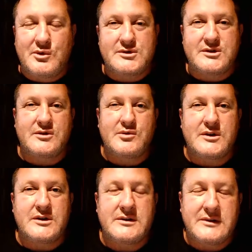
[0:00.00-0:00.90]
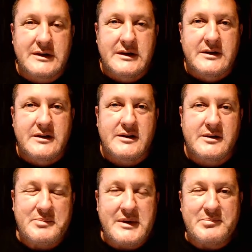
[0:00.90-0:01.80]
towards the tour.
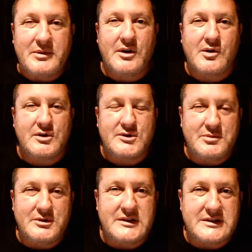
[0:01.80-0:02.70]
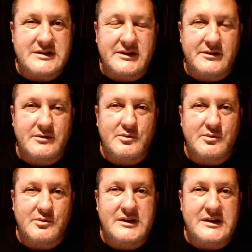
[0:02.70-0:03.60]
People are contributing still.
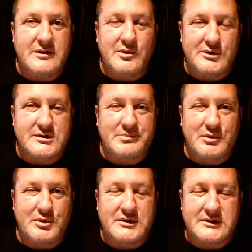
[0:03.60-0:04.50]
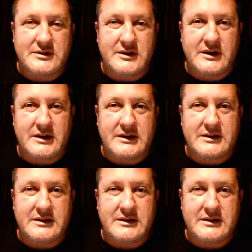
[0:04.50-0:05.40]
We need all support
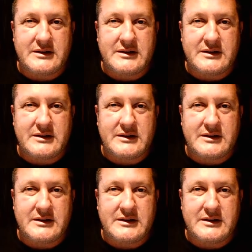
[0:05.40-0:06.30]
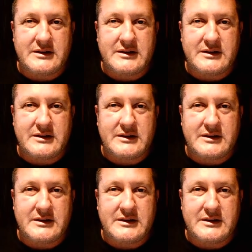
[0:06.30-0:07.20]
until we're back in Cape Town on the 18th of
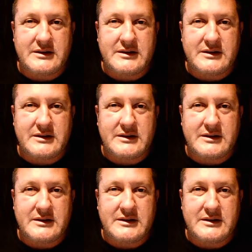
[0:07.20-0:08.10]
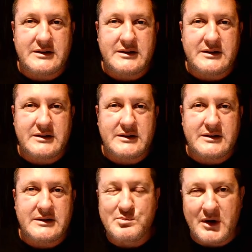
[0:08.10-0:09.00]
November. Remember, we're going
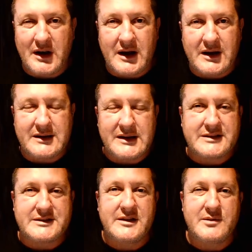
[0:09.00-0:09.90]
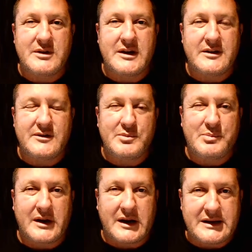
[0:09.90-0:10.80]
to Mpumalanga next, and then we're going to
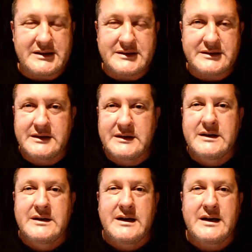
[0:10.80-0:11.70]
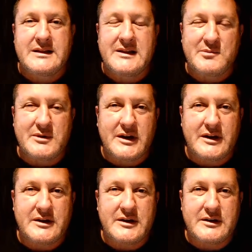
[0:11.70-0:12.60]
Parys, and then we're
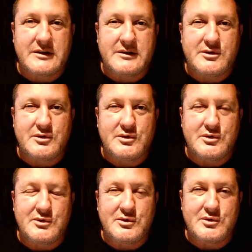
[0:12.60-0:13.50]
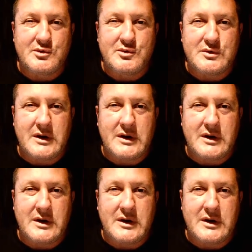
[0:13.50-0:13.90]
going to